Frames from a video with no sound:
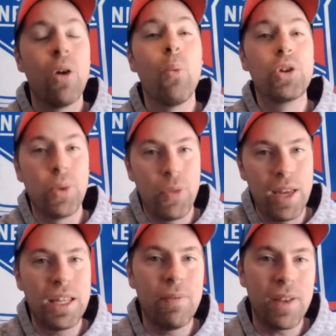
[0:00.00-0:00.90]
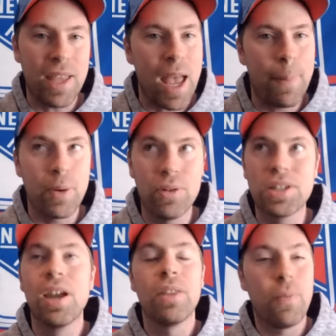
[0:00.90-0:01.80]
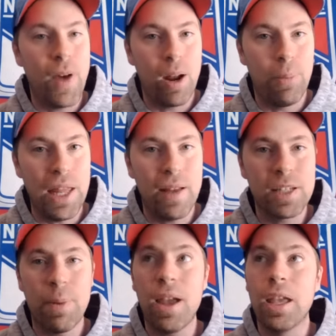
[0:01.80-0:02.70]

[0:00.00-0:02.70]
which would then give the Capitals the final playoff spot.